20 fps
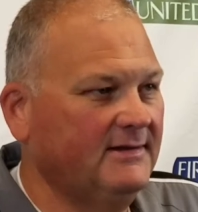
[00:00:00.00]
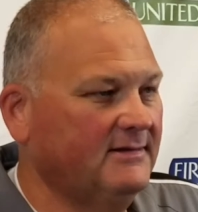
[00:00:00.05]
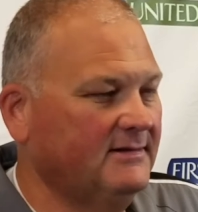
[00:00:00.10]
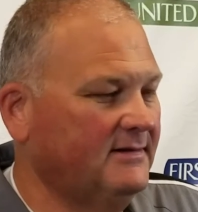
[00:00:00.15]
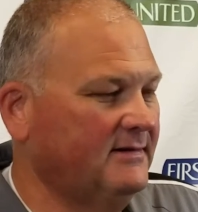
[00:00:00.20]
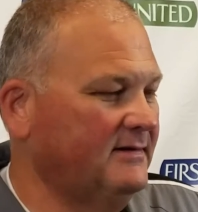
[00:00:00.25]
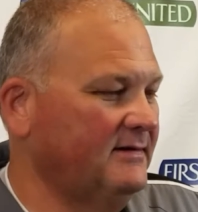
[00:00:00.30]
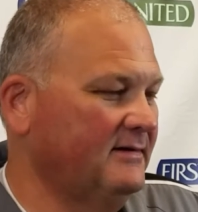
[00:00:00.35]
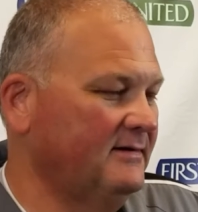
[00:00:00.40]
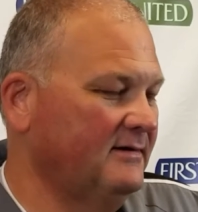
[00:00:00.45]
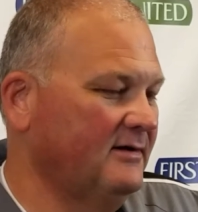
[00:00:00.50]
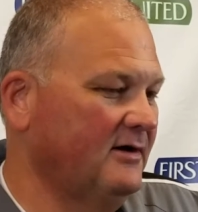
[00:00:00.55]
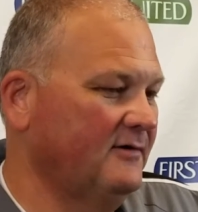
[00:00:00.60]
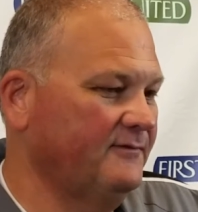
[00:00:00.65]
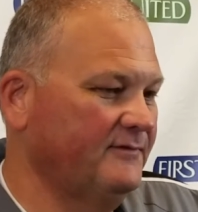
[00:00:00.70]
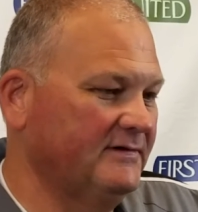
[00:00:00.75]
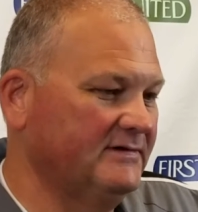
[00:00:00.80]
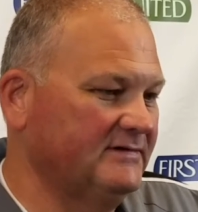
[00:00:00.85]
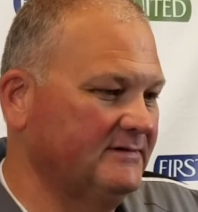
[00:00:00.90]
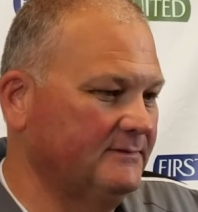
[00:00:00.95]
And then
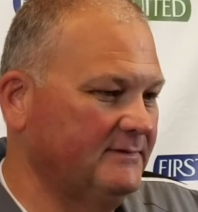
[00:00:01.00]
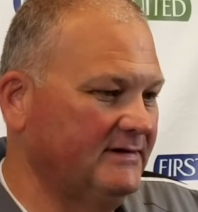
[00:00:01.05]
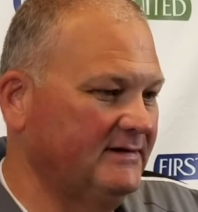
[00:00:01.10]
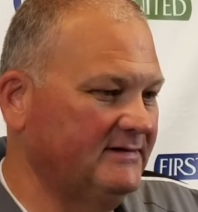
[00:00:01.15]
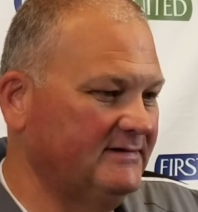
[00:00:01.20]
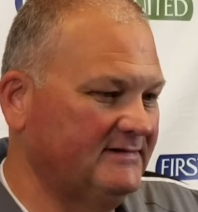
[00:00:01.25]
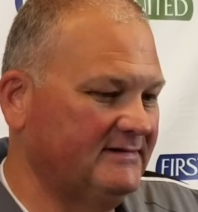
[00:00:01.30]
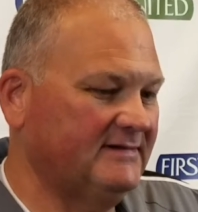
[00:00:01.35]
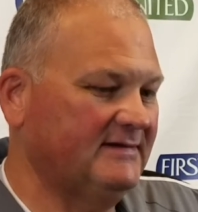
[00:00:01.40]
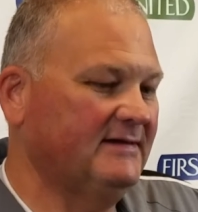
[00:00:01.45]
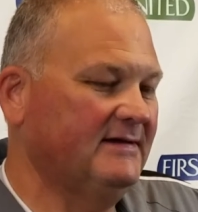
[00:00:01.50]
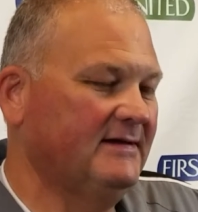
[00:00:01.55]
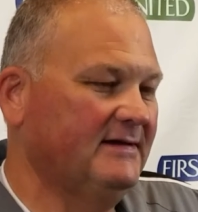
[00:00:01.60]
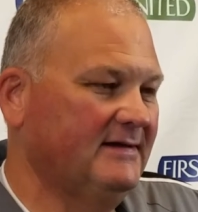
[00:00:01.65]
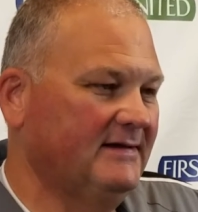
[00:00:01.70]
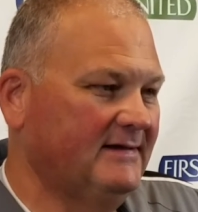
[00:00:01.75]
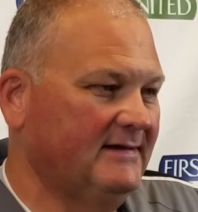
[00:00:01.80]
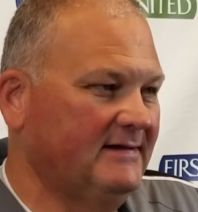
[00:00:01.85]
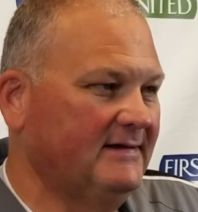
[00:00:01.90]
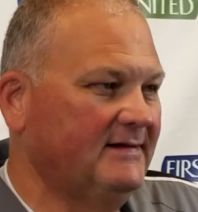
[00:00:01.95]
offensively is,
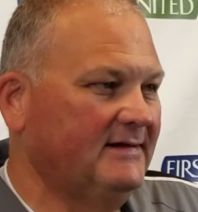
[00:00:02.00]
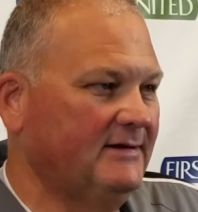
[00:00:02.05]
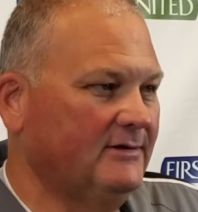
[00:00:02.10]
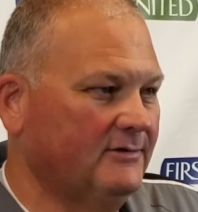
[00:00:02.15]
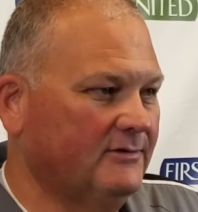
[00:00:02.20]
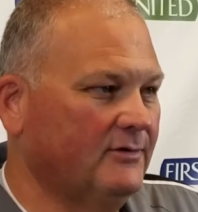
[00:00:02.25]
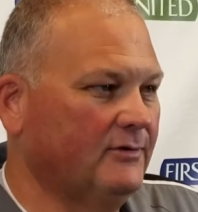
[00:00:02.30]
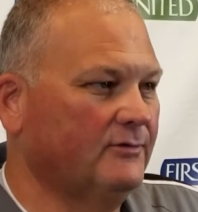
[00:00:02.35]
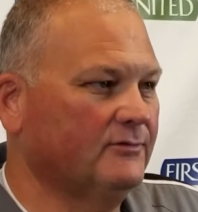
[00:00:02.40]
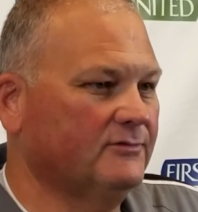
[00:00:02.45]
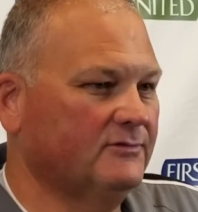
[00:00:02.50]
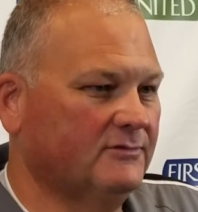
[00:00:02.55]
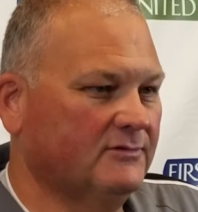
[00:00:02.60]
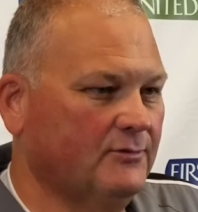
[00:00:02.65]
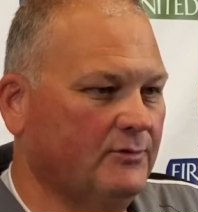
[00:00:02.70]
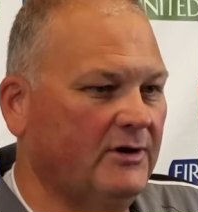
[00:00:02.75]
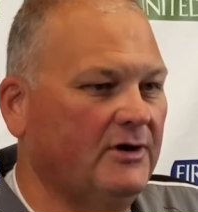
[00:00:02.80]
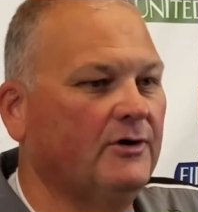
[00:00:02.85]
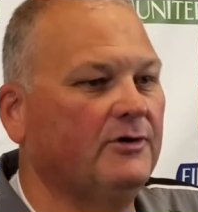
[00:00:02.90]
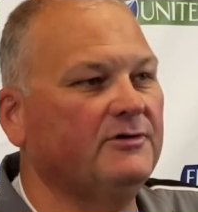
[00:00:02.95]
you know, don't
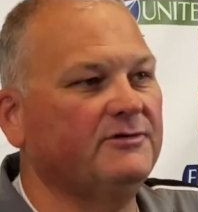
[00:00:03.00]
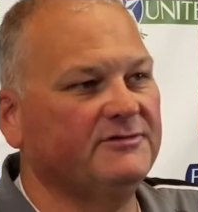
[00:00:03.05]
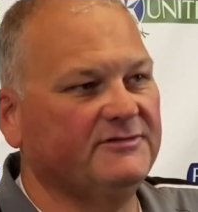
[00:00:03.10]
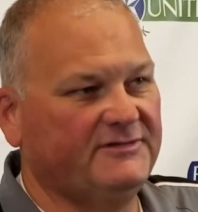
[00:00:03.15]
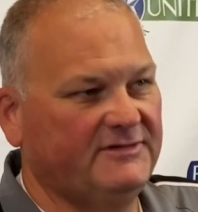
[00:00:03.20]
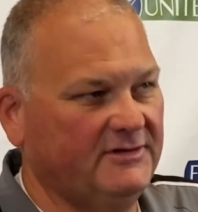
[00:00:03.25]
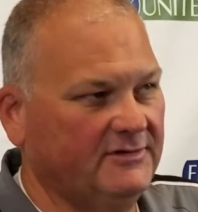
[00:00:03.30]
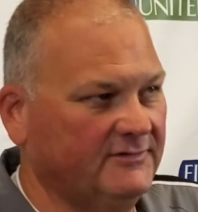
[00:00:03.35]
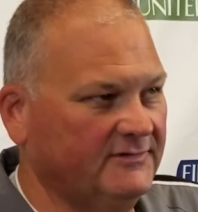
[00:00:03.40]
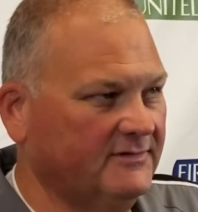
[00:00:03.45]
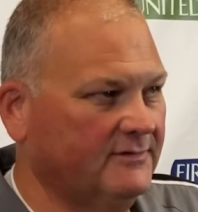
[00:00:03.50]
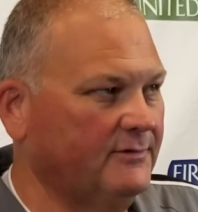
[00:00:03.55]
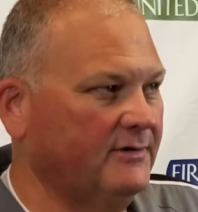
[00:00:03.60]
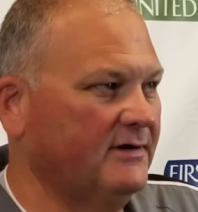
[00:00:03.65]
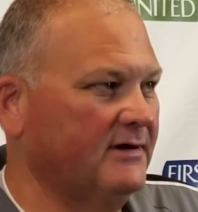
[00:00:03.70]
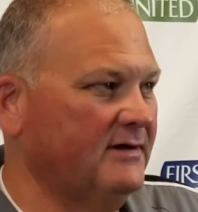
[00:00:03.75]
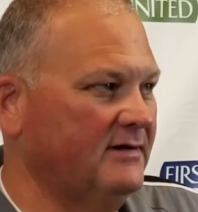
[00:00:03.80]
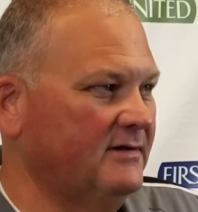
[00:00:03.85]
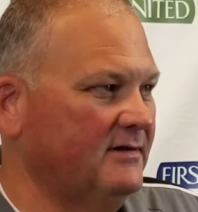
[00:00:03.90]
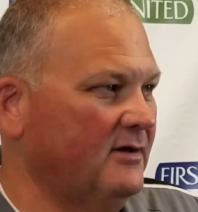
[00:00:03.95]
quit hurting yourselves. Quit
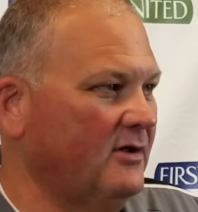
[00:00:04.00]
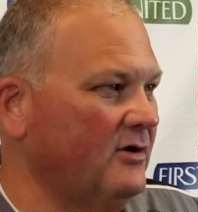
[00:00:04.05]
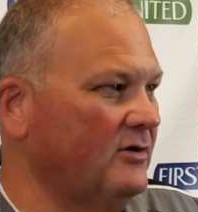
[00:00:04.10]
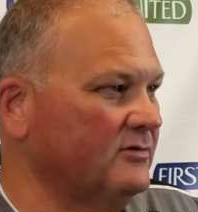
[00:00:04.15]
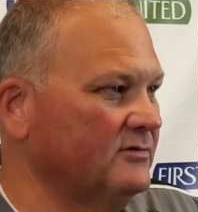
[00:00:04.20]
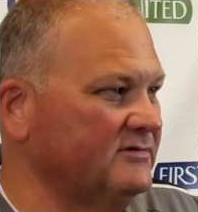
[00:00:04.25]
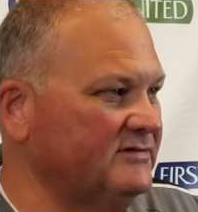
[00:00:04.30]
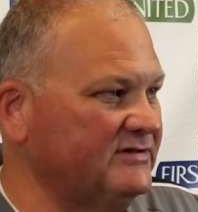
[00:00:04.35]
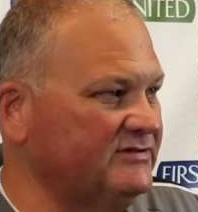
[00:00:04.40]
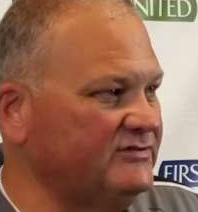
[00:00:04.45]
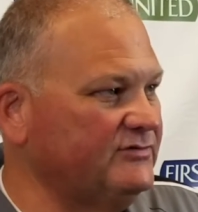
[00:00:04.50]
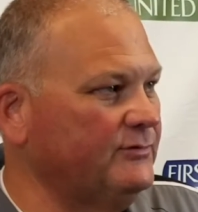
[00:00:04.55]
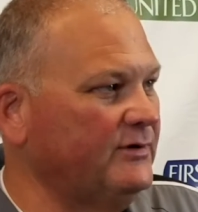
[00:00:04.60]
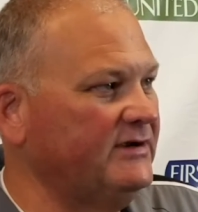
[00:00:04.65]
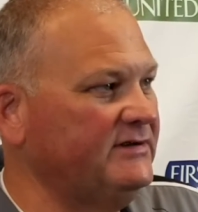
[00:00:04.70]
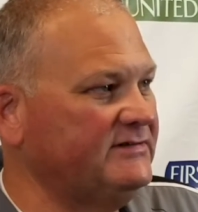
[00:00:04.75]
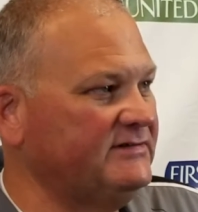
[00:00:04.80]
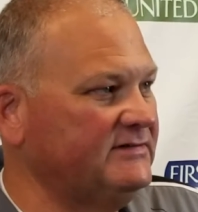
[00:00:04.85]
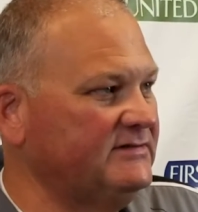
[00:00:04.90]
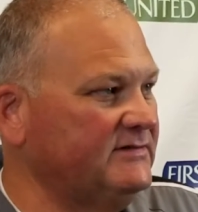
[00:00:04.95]
getting long
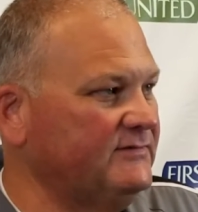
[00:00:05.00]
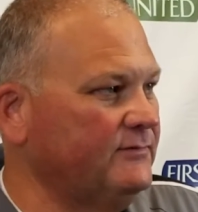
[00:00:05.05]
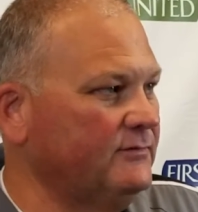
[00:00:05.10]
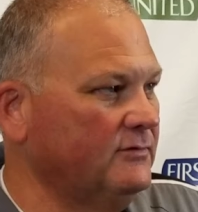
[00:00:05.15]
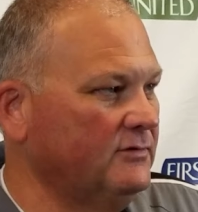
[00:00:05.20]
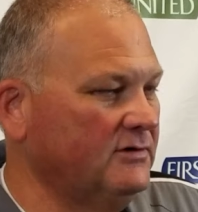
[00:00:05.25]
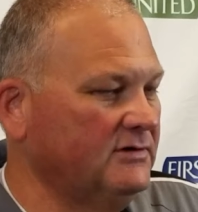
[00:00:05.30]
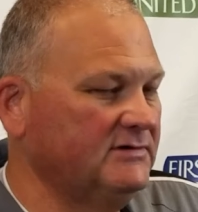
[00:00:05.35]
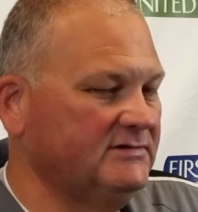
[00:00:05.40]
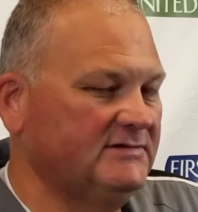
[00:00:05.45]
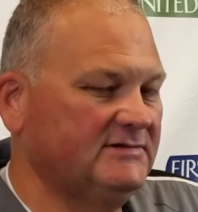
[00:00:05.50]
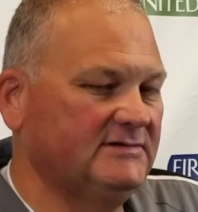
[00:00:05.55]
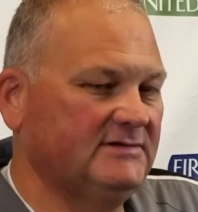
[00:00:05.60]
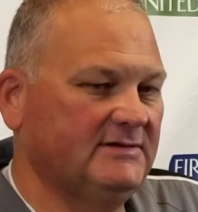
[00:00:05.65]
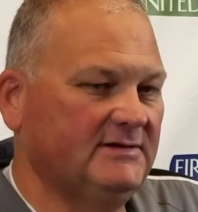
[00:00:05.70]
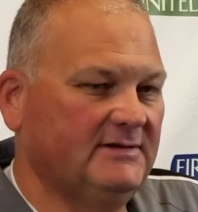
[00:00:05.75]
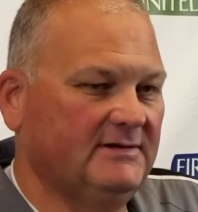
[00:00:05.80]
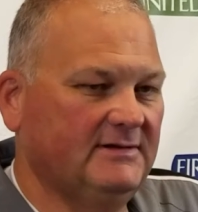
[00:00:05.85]
situations for us and